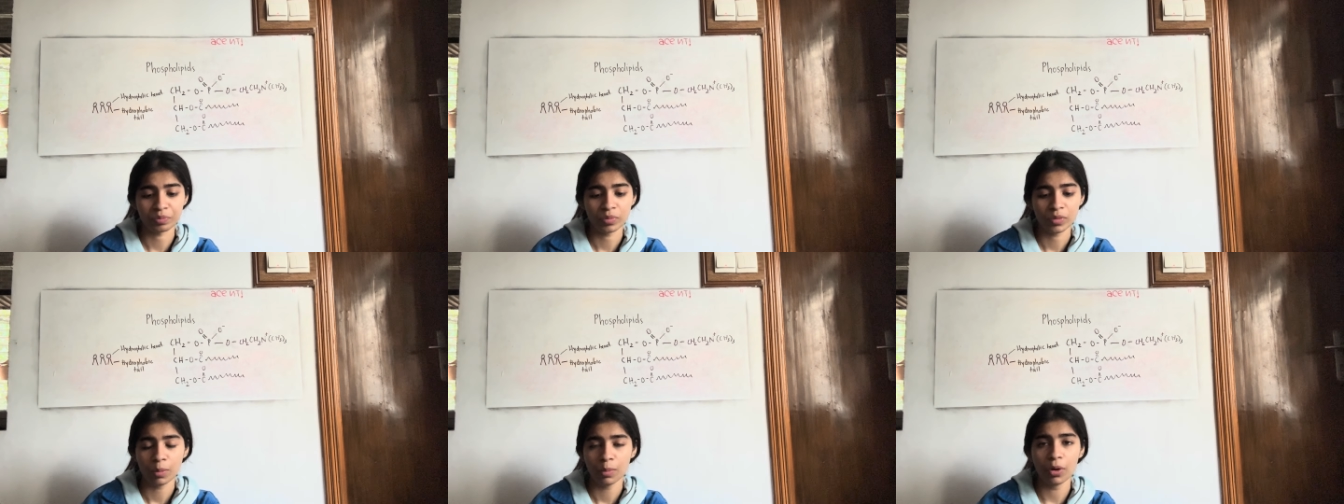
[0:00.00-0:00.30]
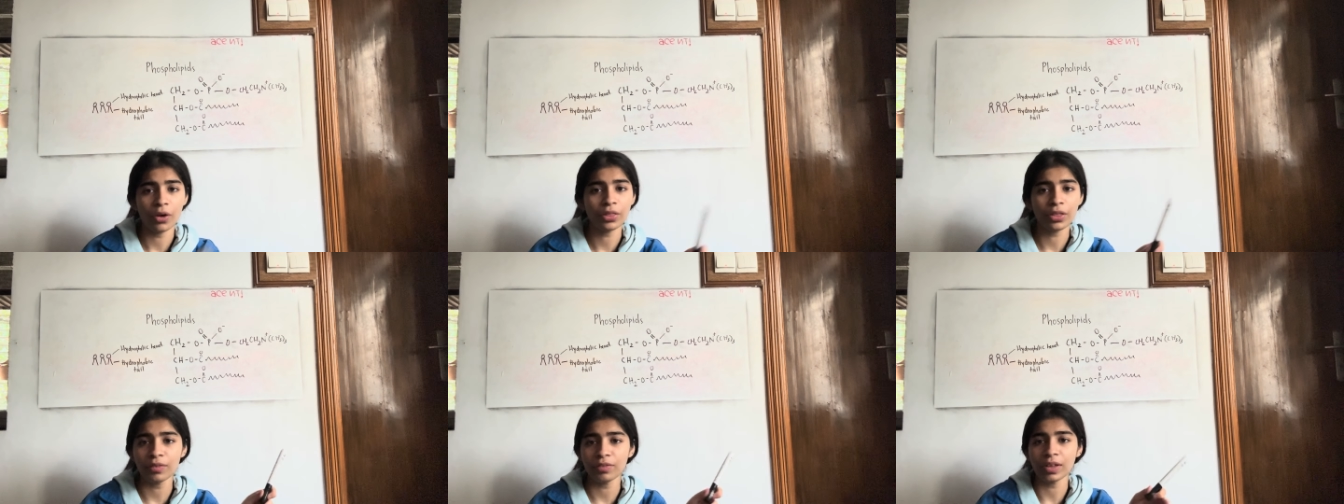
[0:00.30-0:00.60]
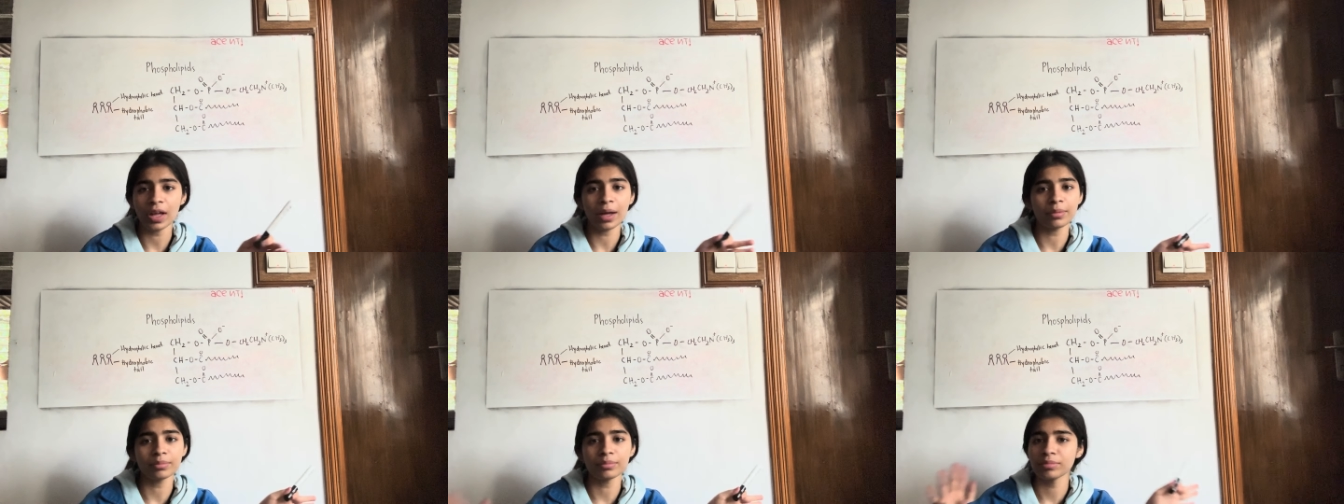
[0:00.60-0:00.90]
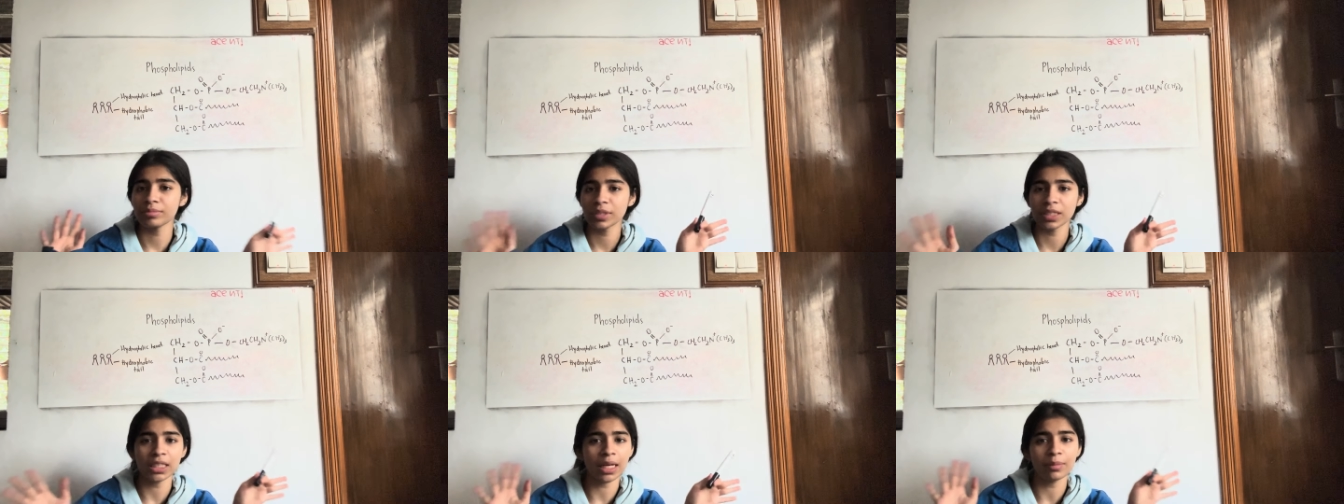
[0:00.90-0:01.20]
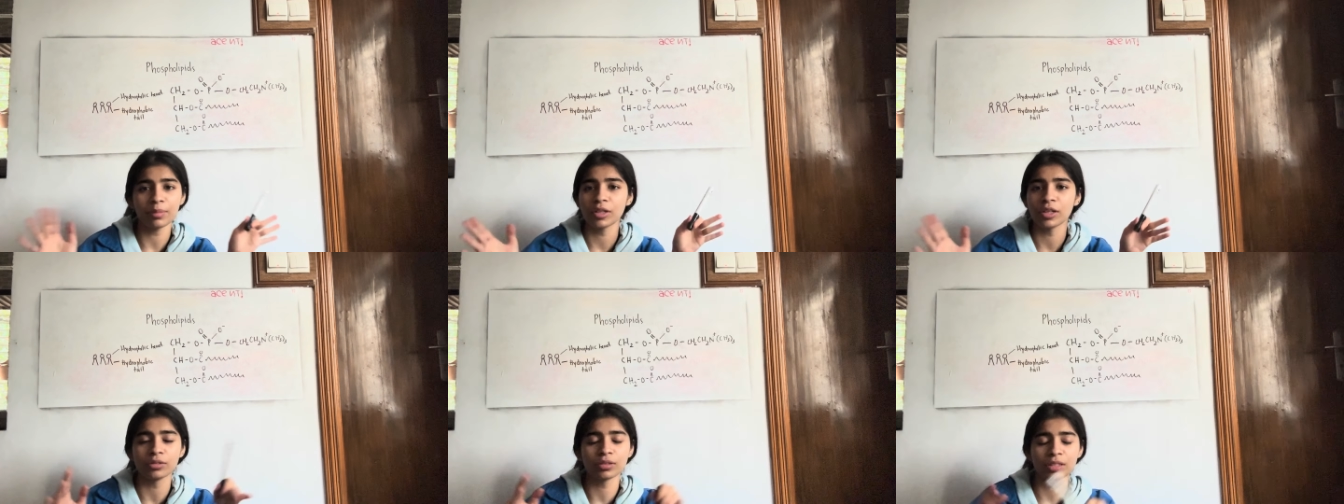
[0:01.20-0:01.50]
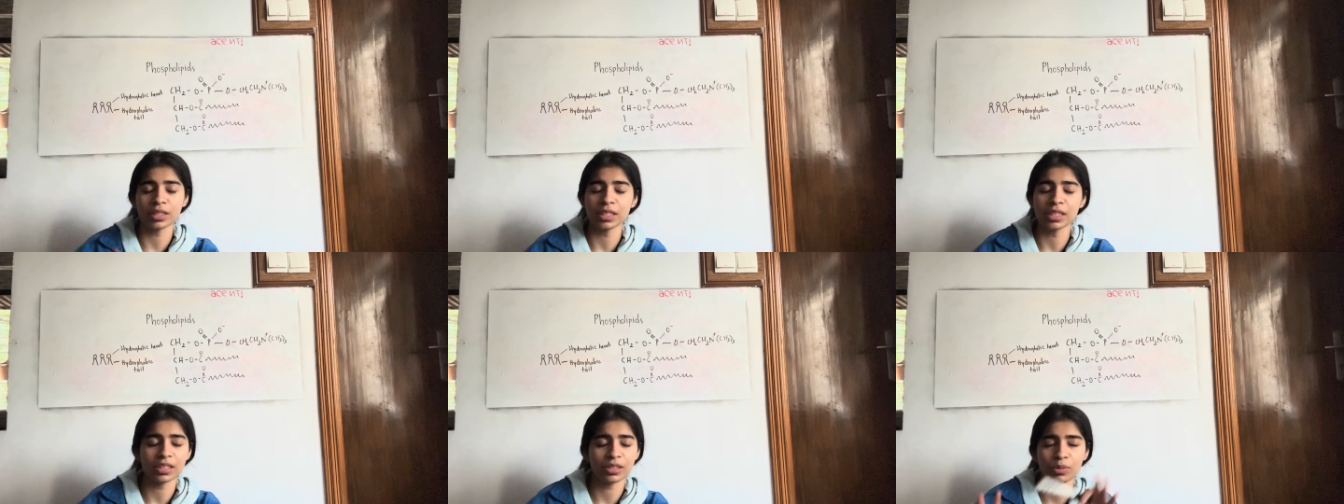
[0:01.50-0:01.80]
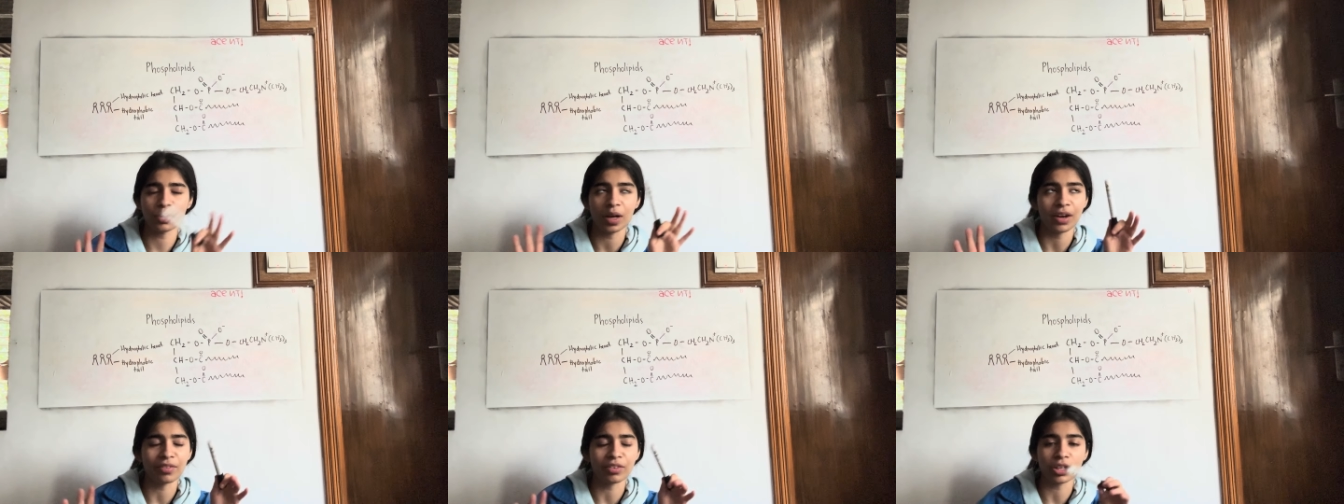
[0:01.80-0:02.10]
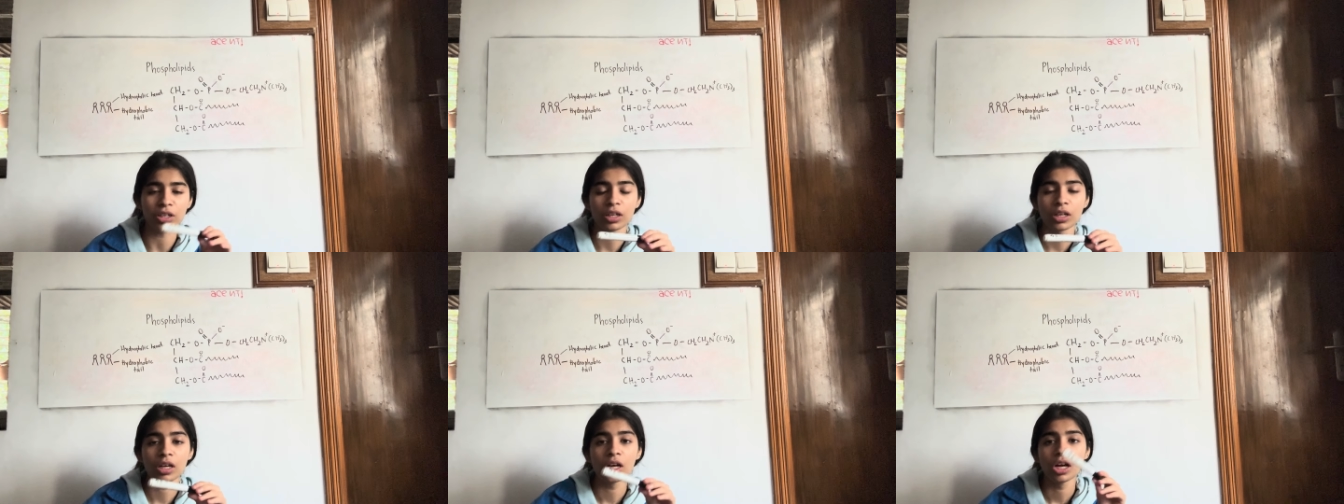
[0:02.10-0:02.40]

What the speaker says: Both of them, same closeness, whatever.